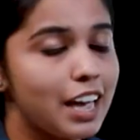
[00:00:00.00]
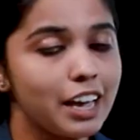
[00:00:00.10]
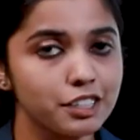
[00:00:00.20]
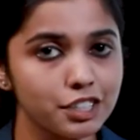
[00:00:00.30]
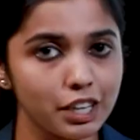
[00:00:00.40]

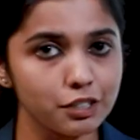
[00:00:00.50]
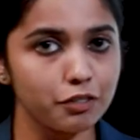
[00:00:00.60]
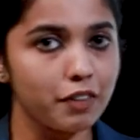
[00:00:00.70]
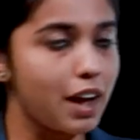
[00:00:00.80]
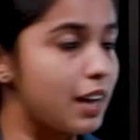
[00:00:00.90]
exchange
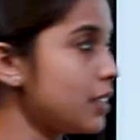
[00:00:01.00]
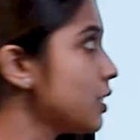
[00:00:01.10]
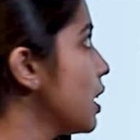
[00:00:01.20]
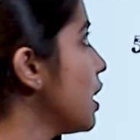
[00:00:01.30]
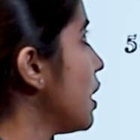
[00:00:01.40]
of ions
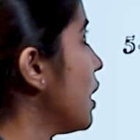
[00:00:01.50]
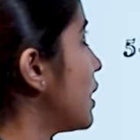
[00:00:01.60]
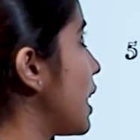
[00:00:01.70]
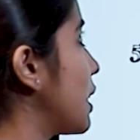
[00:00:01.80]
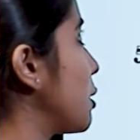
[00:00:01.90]

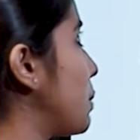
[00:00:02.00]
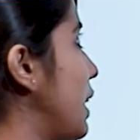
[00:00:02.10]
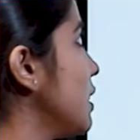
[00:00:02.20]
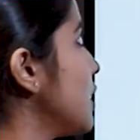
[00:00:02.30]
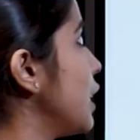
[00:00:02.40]
taking
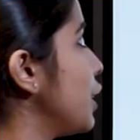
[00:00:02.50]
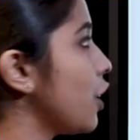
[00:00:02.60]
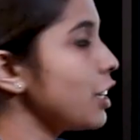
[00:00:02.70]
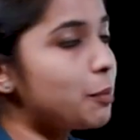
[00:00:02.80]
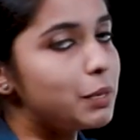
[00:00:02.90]
place in
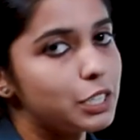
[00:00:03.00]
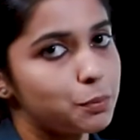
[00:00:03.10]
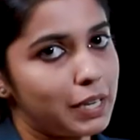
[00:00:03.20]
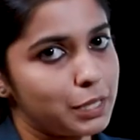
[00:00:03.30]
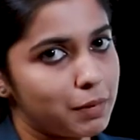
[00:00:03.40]
your double
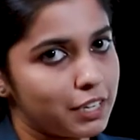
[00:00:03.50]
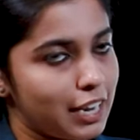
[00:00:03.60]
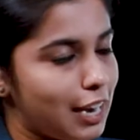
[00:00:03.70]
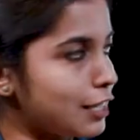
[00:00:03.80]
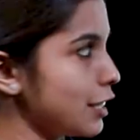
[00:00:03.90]
displacement
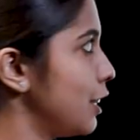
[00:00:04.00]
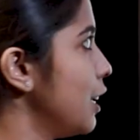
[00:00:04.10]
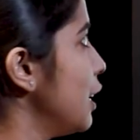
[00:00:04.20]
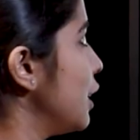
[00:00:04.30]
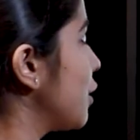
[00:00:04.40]
reaction.
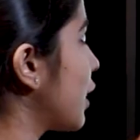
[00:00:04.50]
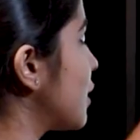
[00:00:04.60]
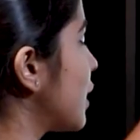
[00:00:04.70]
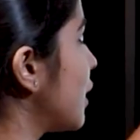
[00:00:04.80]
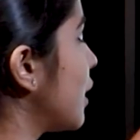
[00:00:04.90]
You can
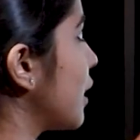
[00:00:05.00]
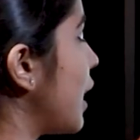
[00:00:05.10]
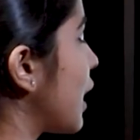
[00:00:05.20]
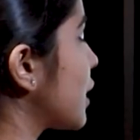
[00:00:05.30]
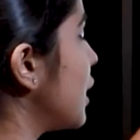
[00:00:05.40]
see the
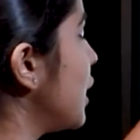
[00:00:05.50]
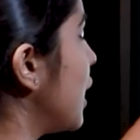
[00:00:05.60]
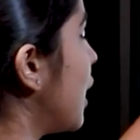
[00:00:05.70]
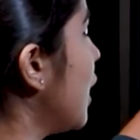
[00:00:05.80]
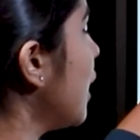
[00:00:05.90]
reaction
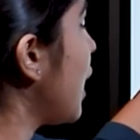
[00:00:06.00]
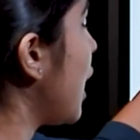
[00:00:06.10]
here,